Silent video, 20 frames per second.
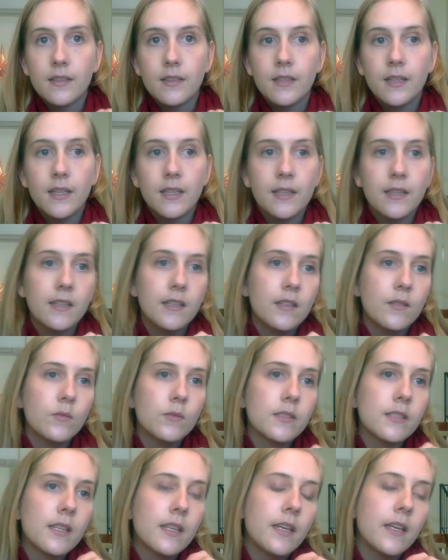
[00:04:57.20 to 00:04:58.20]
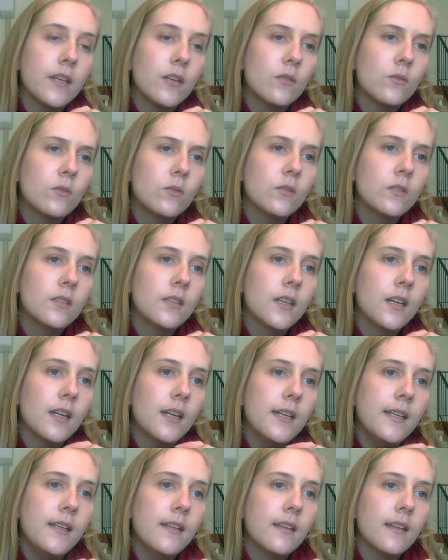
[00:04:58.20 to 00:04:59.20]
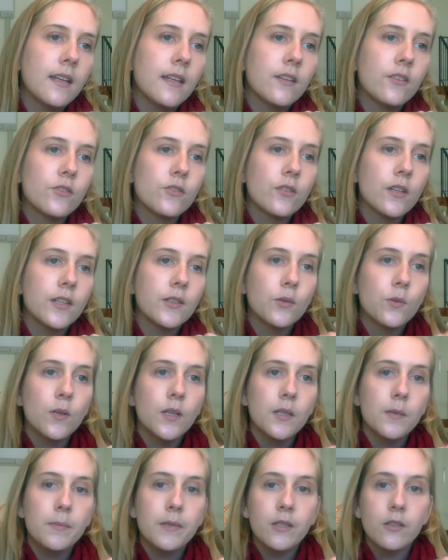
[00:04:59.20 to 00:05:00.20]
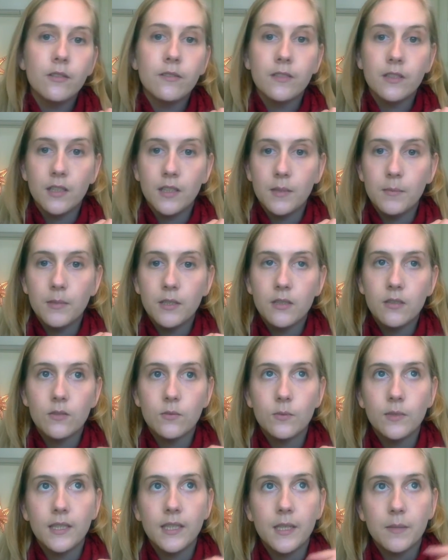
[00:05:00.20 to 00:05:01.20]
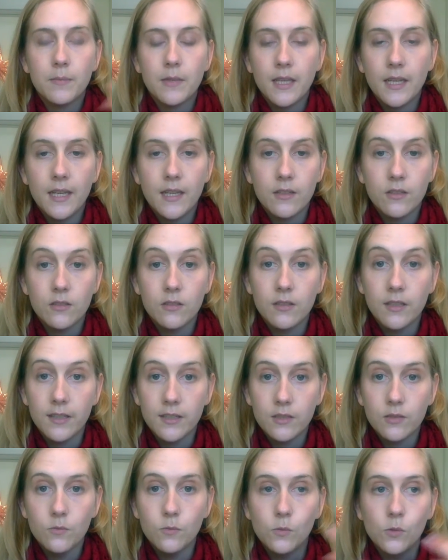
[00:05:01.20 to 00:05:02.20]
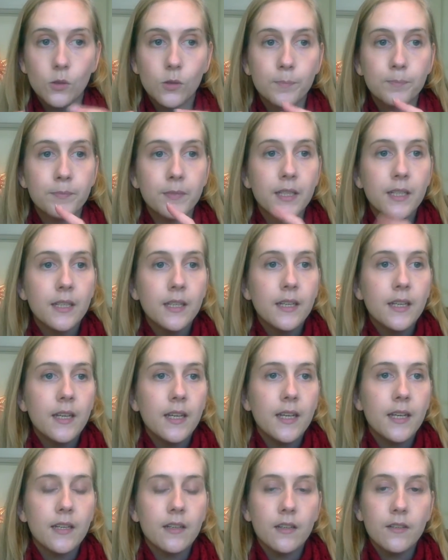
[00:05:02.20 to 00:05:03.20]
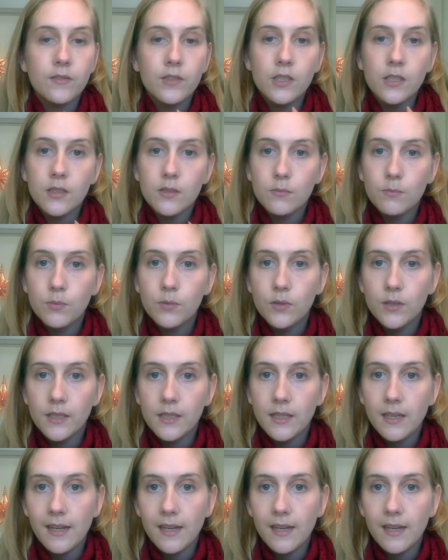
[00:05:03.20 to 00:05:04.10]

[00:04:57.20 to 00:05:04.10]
and it was there all night, and it dried quite a bit overnight because we kept the house nice and warm. And I've just put it